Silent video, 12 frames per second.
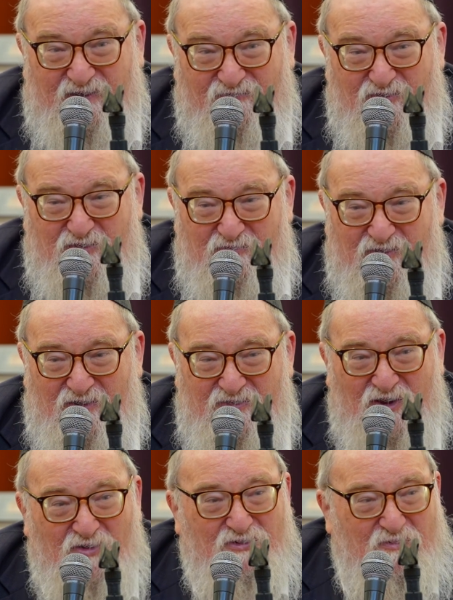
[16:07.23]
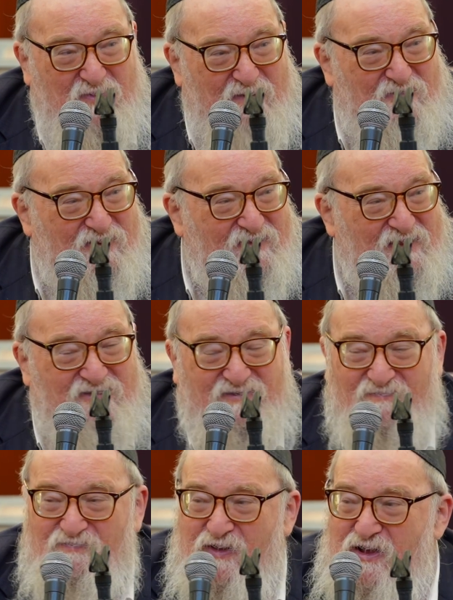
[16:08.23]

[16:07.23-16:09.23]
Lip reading: Everyone, the older people at least